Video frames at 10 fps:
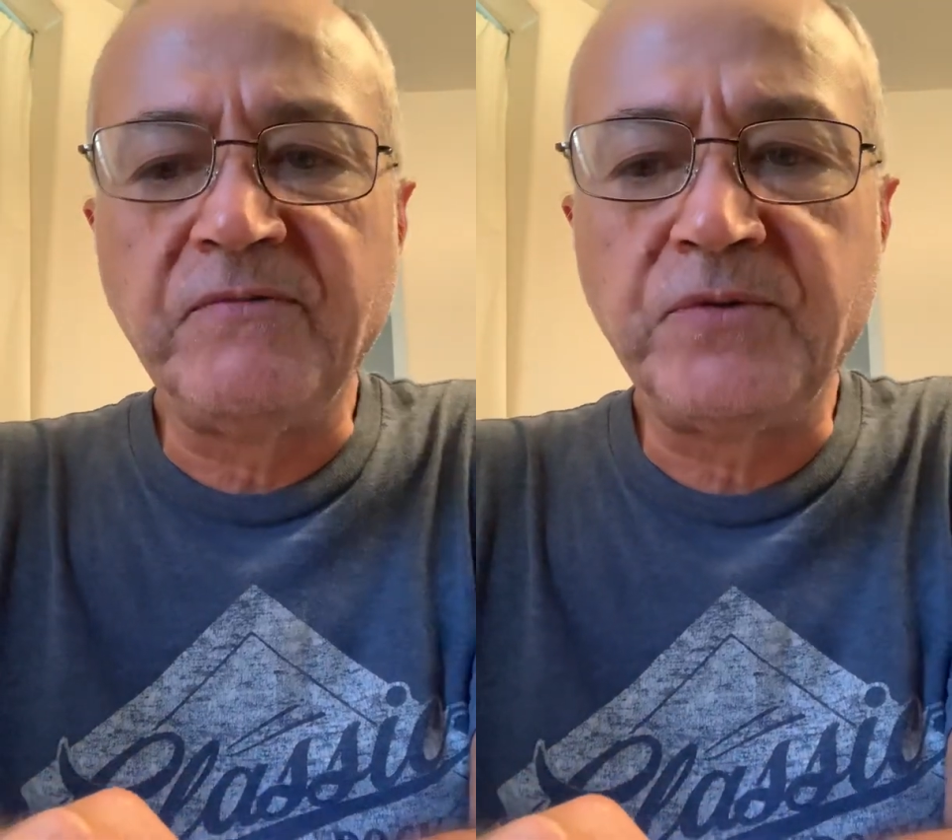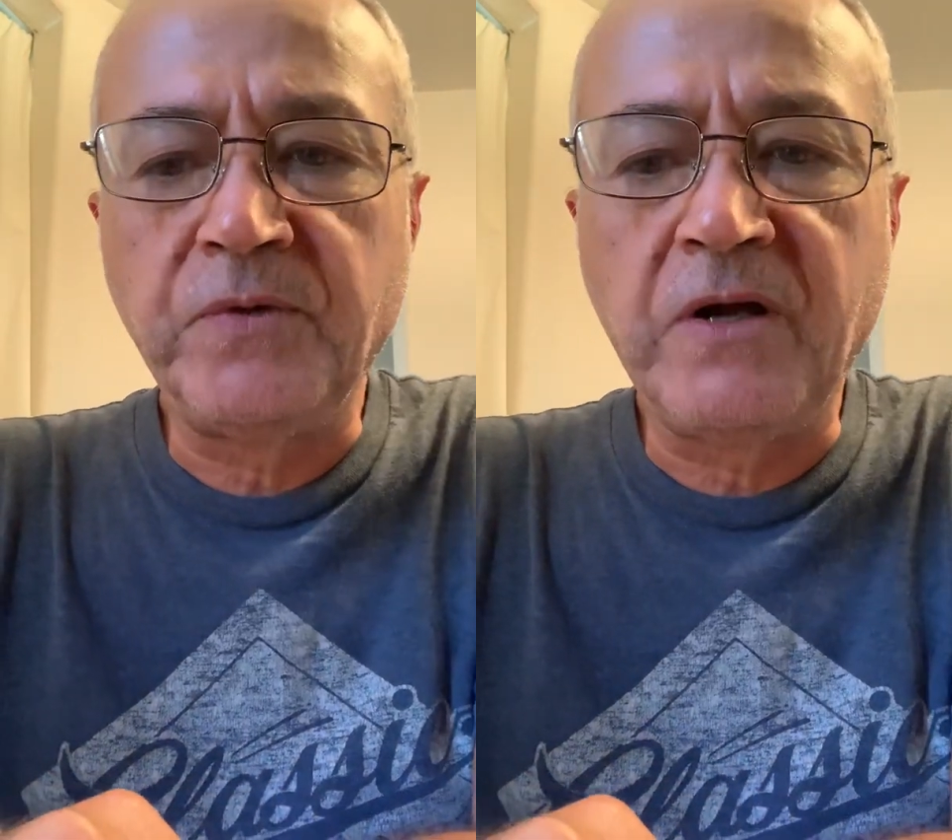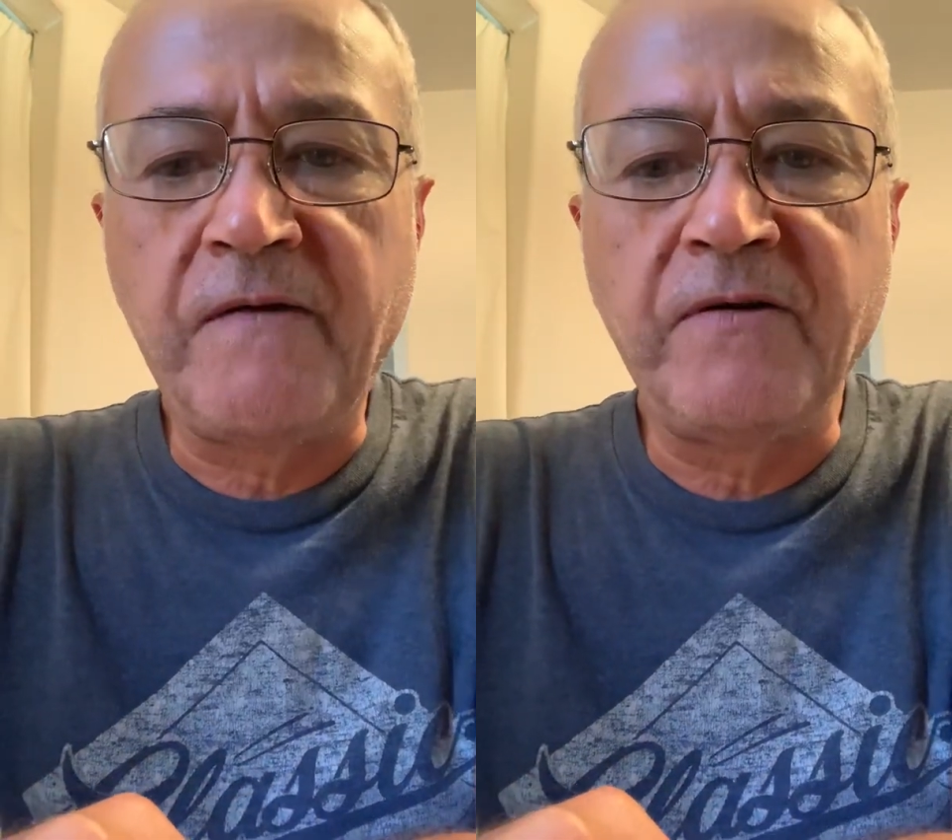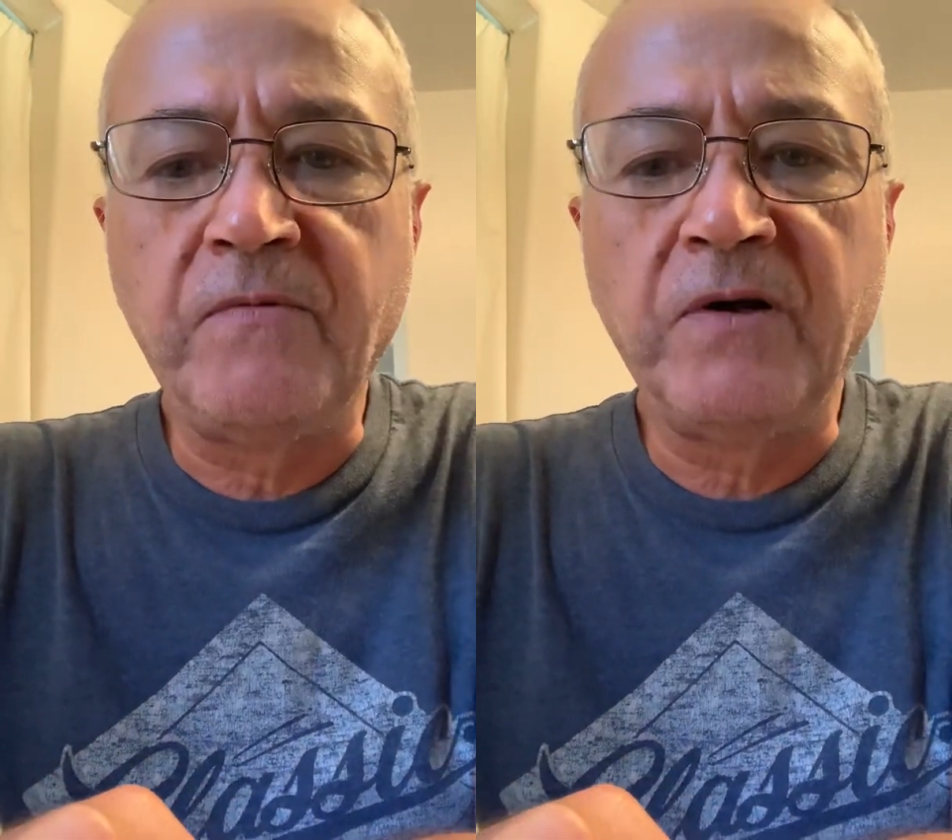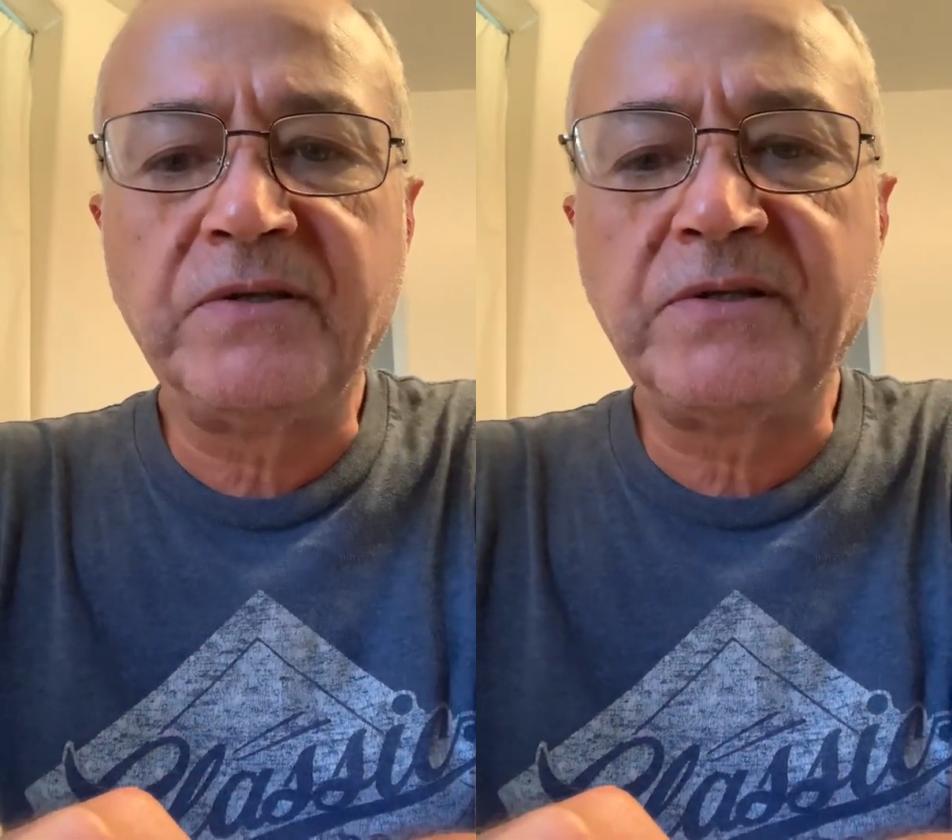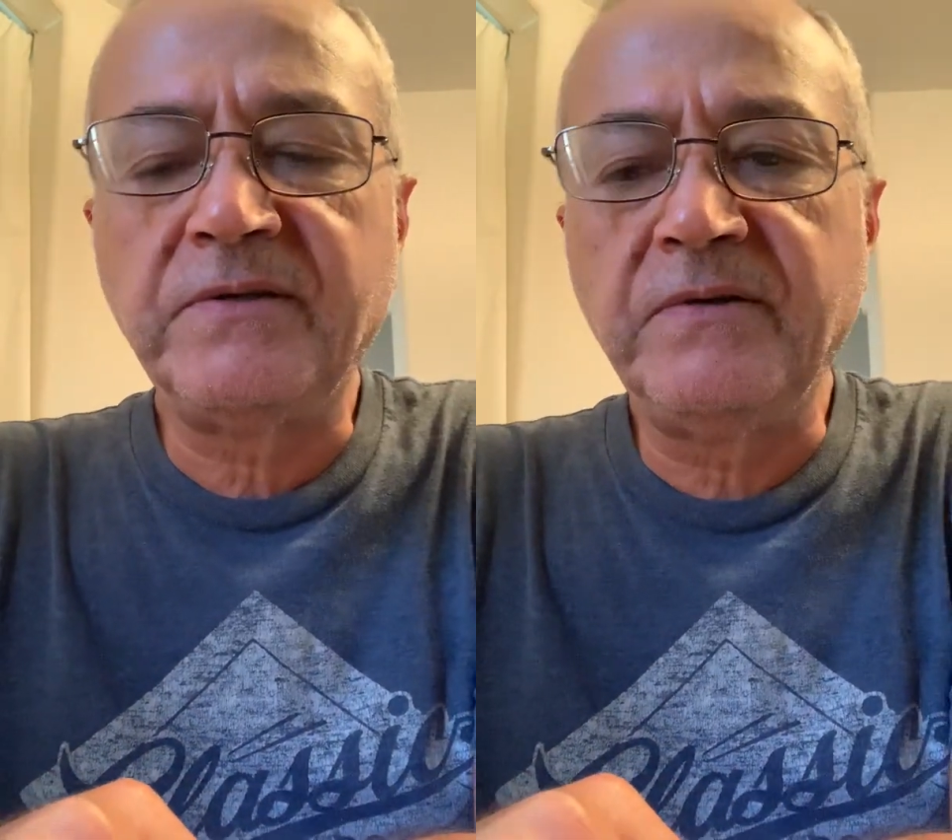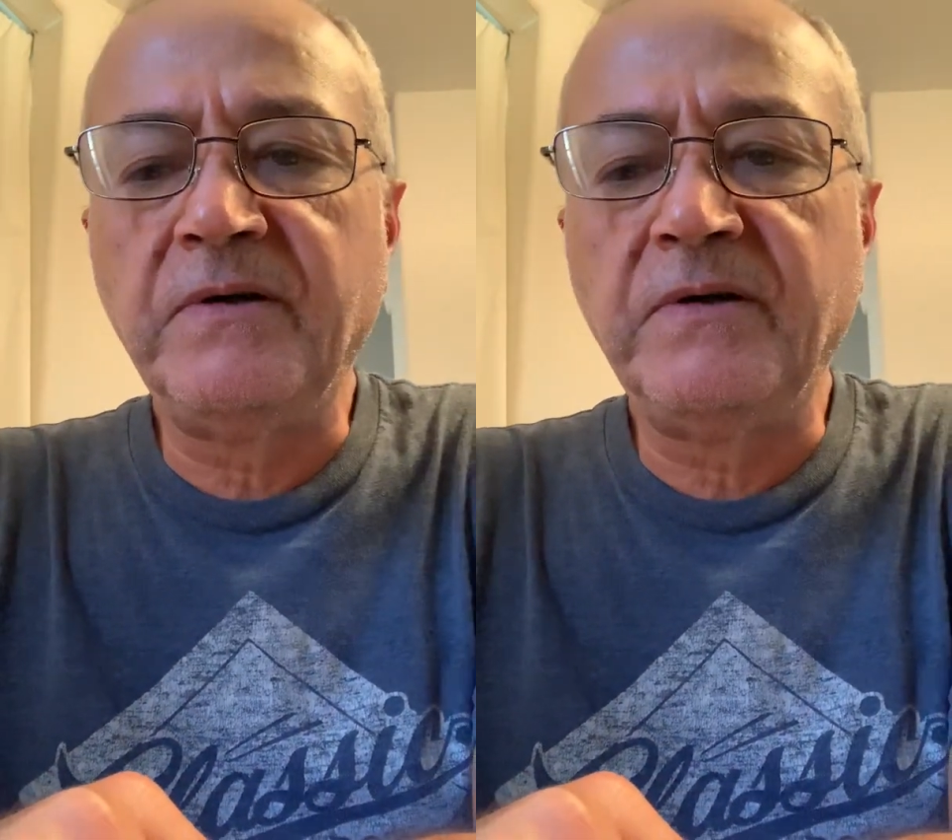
which will cover what's